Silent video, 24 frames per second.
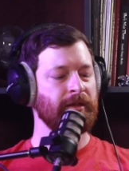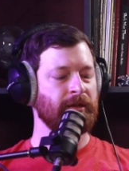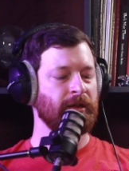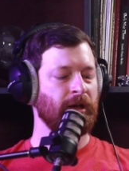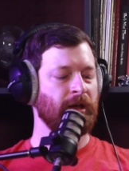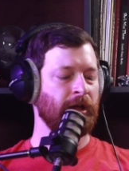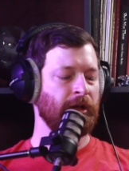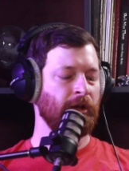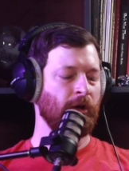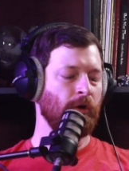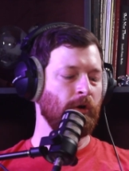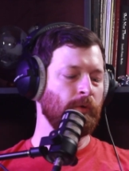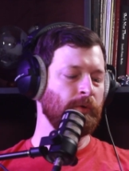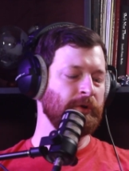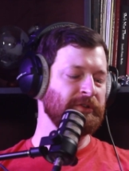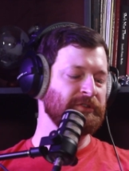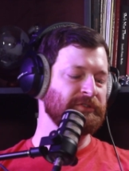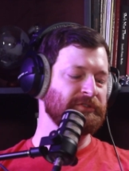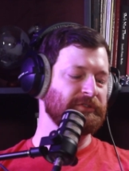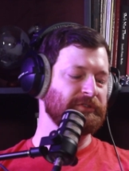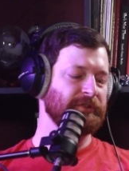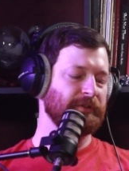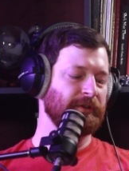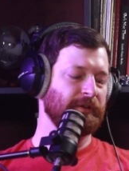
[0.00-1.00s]
I
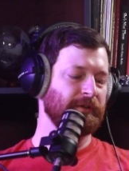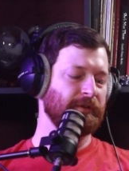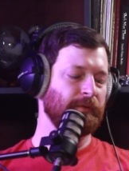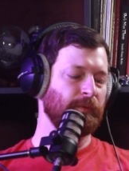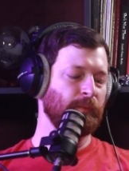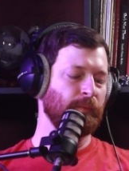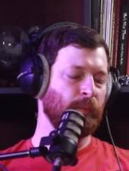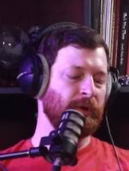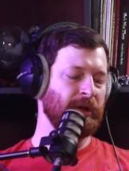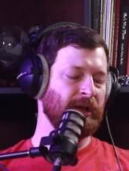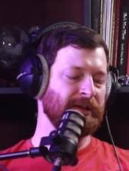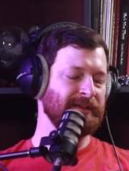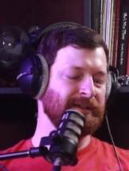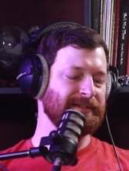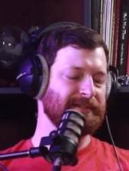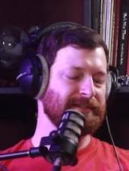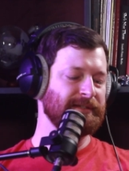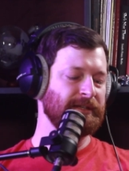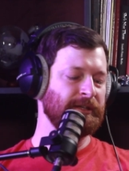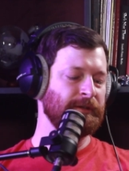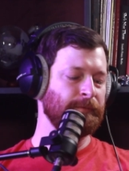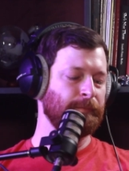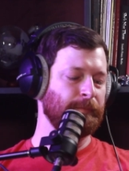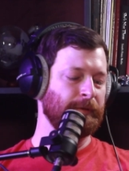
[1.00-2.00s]
always when I
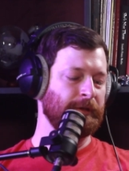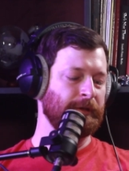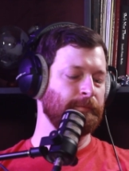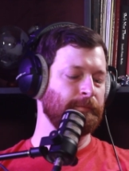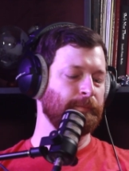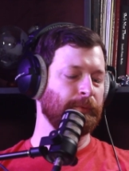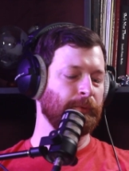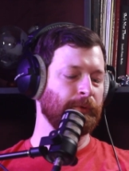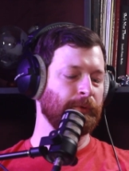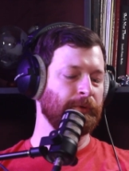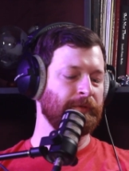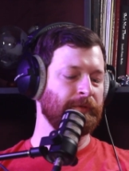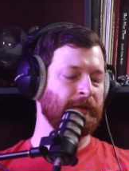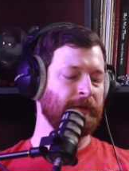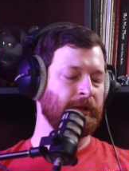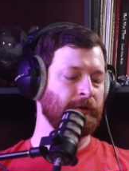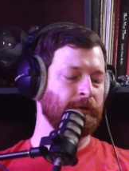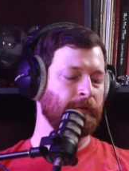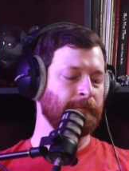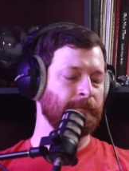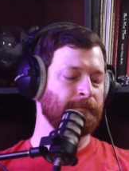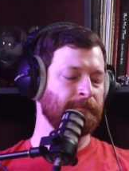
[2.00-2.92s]
see people that are